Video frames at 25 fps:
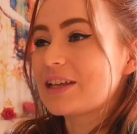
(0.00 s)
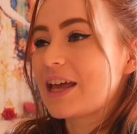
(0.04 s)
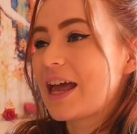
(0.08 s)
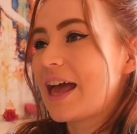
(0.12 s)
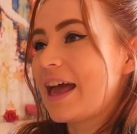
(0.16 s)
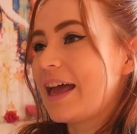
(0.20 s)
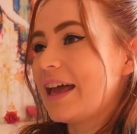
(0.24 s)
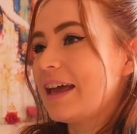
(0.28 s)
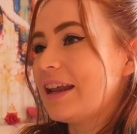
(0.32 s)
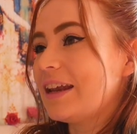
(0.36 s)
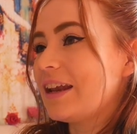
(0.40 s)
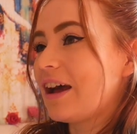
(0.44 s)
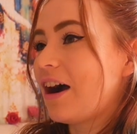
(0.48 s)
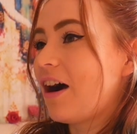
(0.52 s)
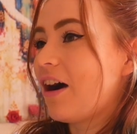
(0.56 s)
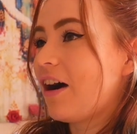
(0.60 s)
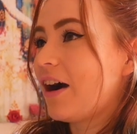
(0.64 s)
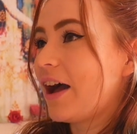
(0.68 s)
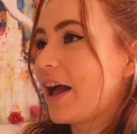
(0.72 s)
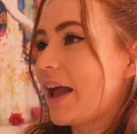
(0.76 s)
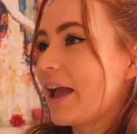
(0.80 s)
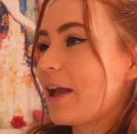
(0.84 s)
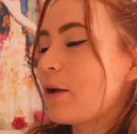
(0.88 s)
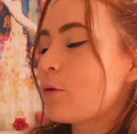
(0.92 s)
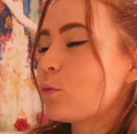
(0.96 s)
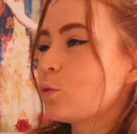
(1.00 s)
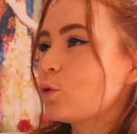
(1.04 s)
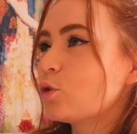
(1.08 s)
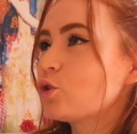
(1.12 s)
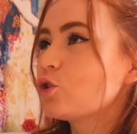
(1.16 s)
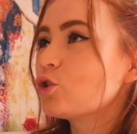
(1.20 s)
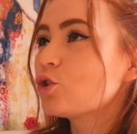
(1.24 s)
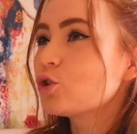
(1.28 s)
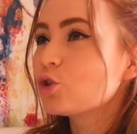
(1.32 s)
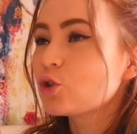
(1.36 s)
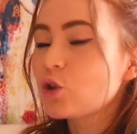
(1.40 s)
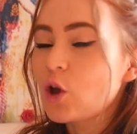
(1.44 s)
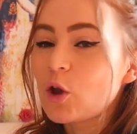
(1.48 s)
and I
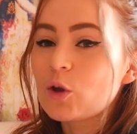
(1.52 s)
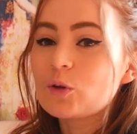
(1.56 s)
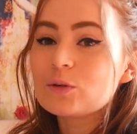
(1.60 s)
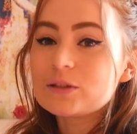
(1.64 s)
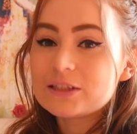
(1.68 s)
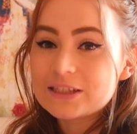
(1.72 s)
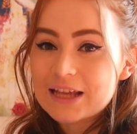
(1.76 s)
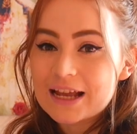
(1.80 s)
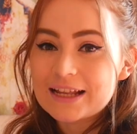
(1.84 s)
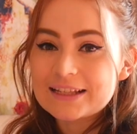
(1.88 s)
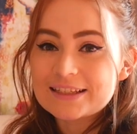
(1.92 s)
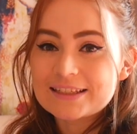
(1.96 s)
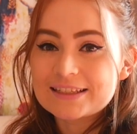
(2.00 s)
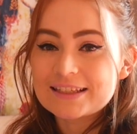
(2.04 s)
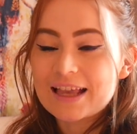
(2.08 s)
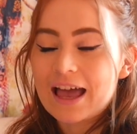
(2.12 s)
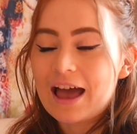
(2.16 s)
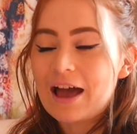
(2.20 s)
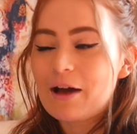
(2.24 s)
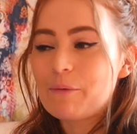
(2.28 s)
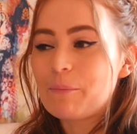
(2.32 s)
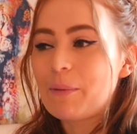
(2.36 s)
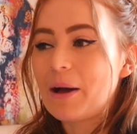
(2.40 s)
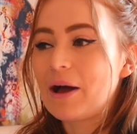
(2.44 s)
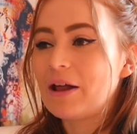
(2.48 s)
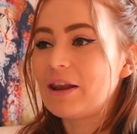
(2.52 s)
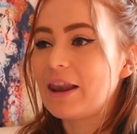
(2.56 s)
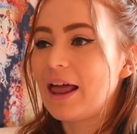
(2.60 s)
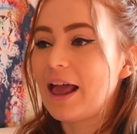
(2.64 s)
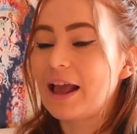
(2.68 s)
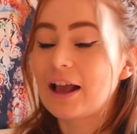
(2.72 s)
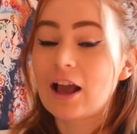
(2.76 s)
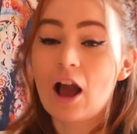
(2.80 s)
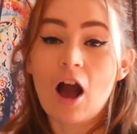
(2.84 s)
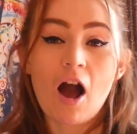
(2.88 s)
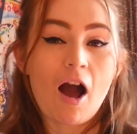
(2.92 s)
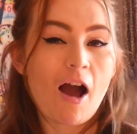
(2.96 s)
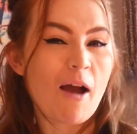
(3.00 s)
was so dead set about
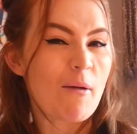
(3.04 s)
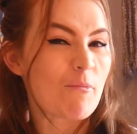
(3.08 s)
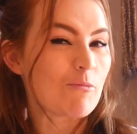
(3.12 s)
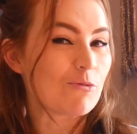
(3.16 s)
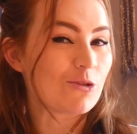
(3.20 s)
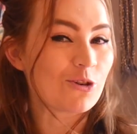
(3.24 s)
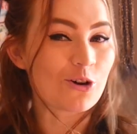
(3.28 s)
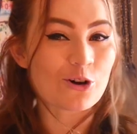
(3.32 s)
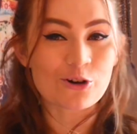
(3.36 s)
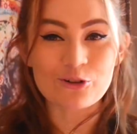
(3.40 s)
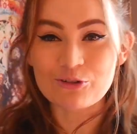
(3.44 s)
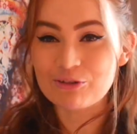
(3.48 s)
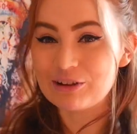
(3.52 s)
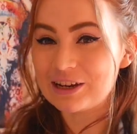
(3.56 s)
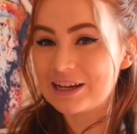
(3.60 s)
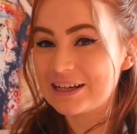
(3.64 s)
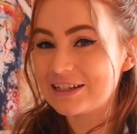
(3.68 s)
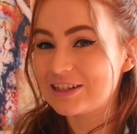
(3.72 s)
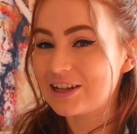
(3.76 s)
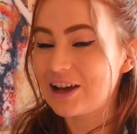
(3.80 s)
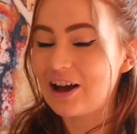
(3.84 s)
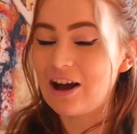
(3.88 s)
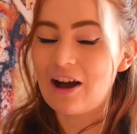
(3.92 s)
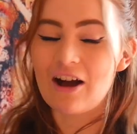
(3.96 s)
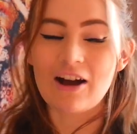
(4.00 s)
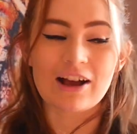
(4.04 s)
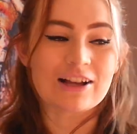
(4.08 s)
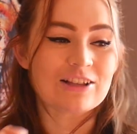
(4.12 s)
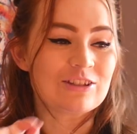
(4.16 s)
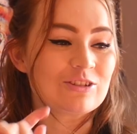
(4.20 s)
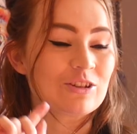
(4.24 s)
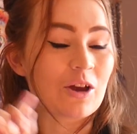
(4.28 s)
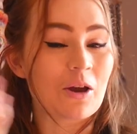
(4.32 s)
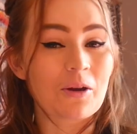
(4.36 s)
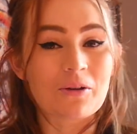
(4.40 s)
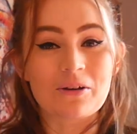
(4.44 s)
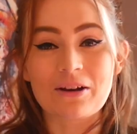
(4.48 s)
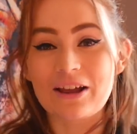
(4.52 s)
like, I'm not a reader, I
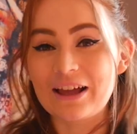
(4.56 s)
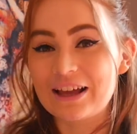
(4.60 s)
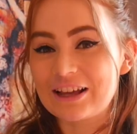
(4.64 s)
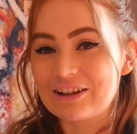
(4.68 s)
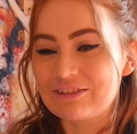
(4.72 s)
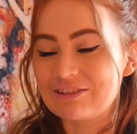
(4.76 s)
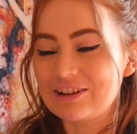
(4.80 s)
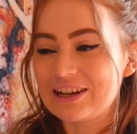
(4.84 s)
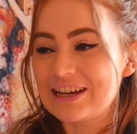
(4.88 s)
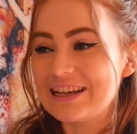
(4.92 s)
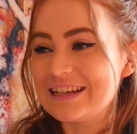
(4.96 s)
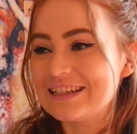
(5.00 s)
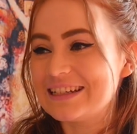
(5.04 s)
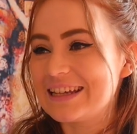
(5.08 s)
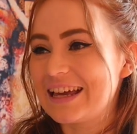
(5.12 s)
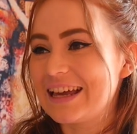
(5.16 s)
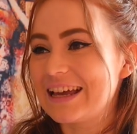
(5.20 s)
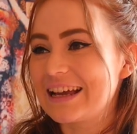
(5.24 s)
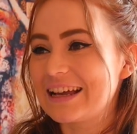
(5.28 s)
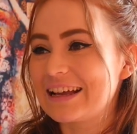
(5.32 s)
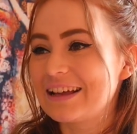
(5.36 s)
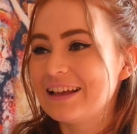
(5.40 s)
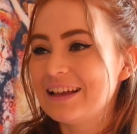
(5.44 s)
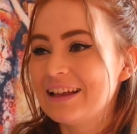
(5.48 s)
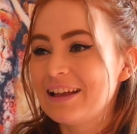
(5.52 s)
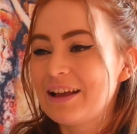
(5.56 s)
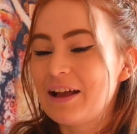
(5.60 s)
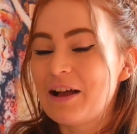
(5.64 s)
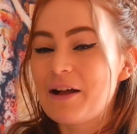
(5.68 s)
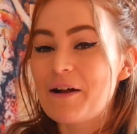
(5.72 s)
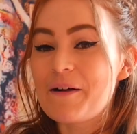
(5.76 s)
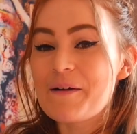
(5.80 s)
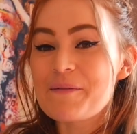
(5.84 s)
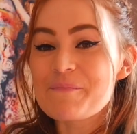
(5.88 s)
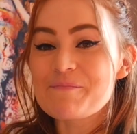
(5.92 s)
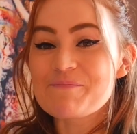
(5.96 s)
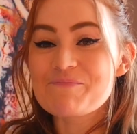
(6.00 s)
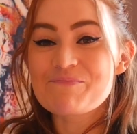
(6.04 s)
don't like reading.
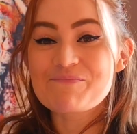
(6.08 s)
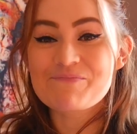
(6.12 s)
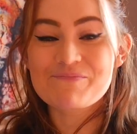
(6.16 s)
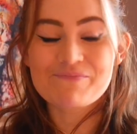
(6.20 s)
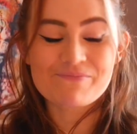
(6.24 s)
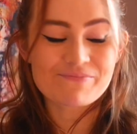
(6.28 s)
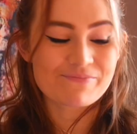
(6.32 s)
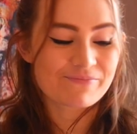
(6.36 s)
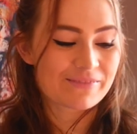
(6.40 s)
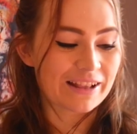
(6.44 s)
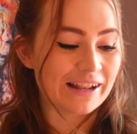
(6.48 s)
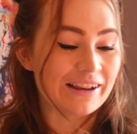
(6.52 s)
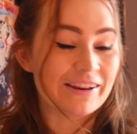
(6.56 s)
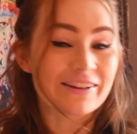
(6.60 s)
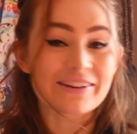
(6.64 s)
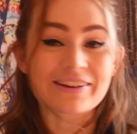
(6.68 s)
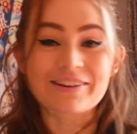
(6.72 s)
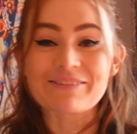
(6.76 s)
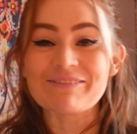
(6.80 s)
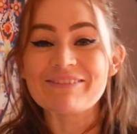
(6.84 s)
Now look at